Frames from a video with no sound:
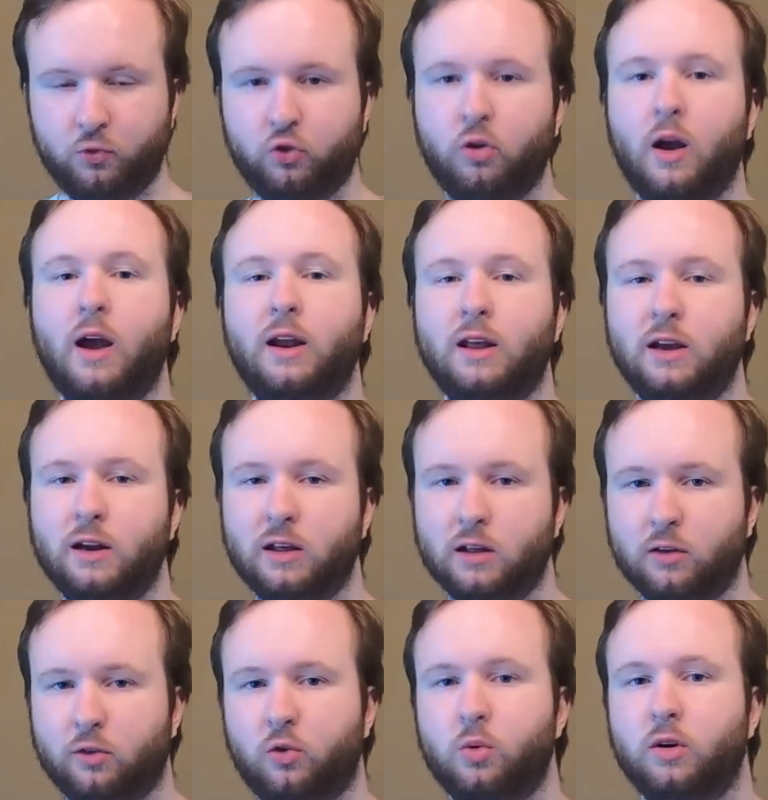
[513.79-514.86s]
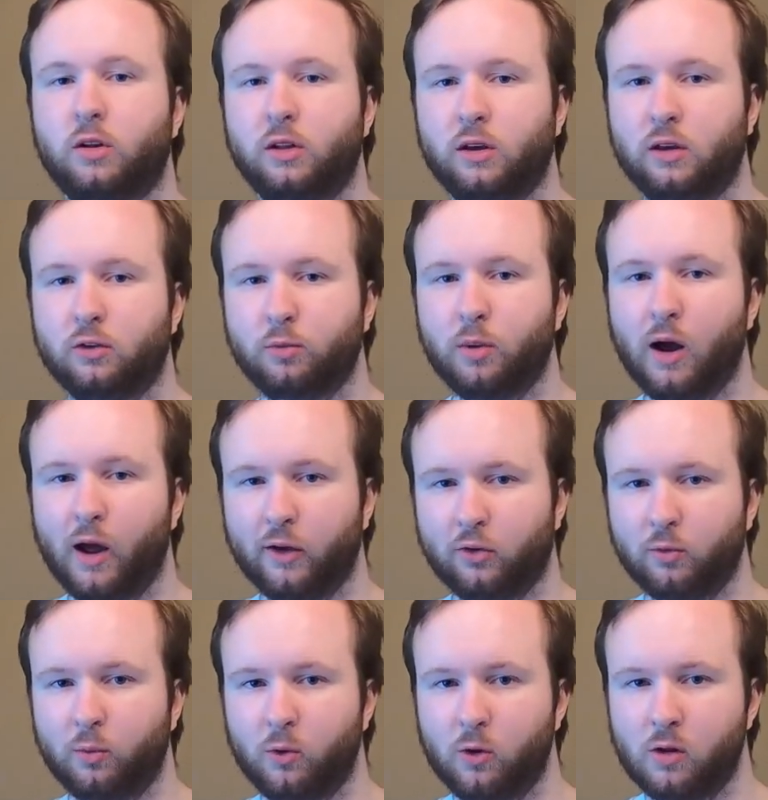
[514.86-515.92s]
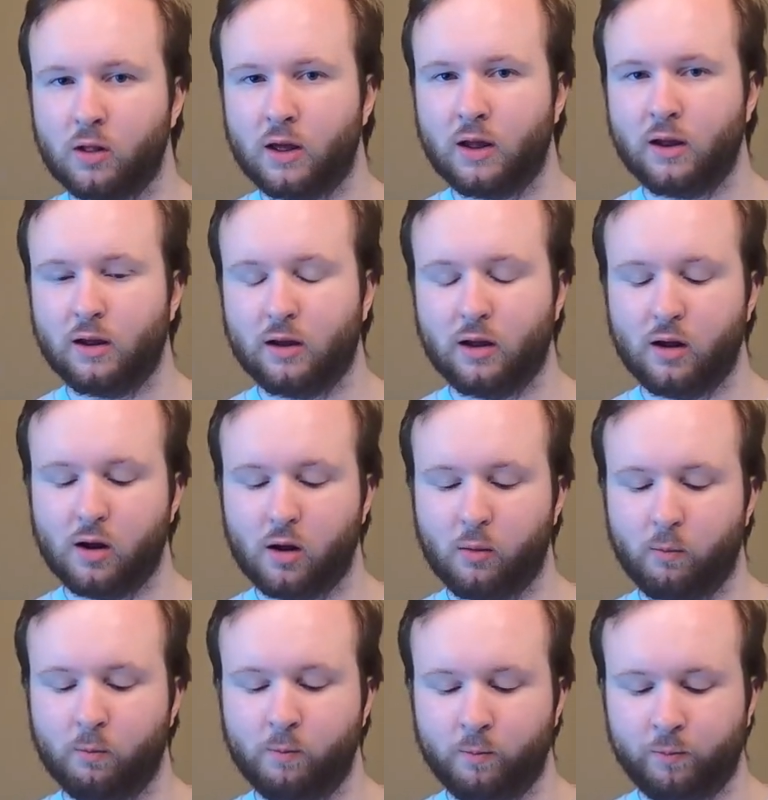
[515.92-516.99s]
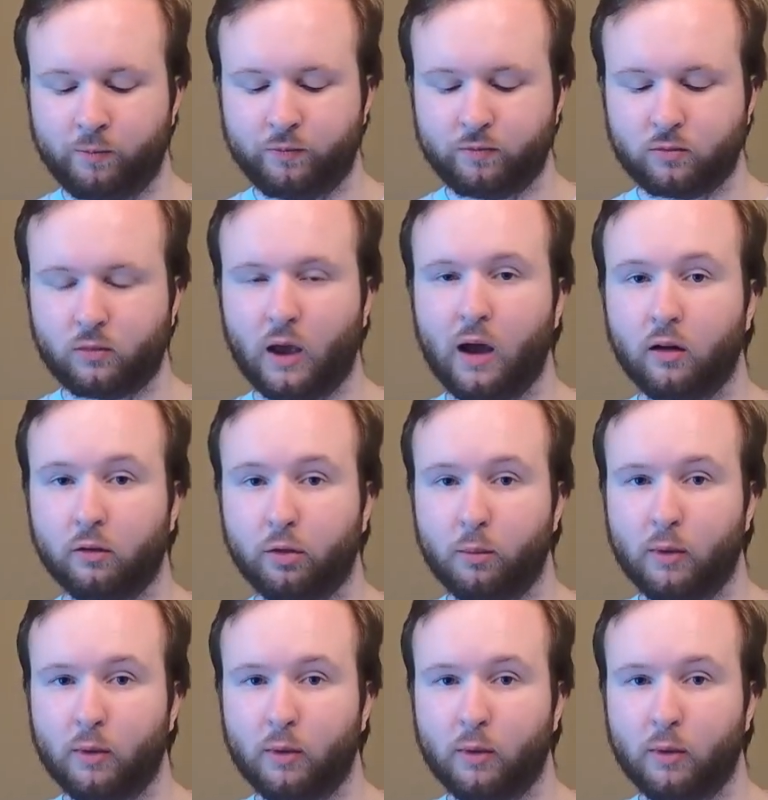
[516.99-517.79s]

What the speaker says: try and eat it as quickly as possible out of